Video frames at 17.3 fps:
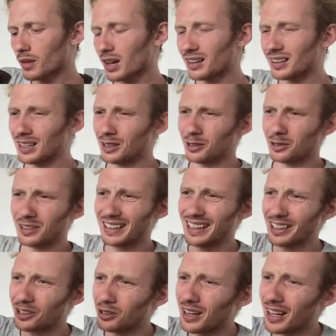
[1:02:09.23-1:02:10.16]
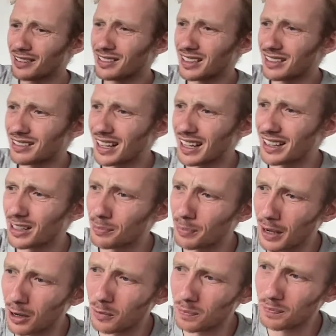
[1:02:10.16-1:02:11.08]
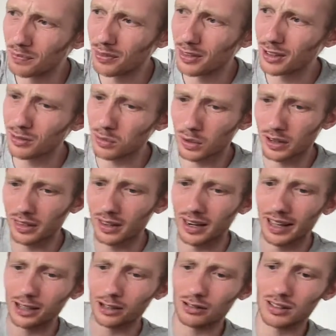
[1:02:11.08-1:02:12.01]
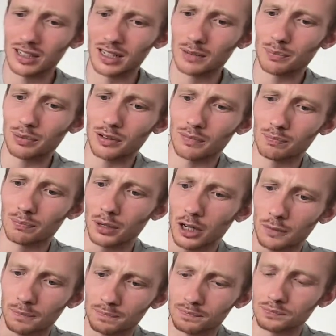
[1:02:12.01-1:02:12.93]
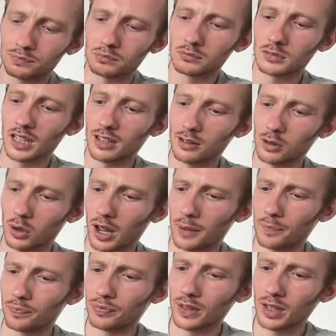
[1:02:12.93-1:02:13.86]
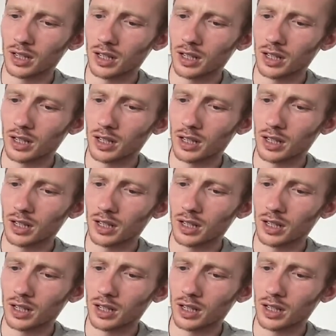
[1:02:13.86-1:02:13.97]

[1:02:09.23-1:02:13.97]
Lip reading: I'm a little less excited about this one in the later steeps, but it's okay.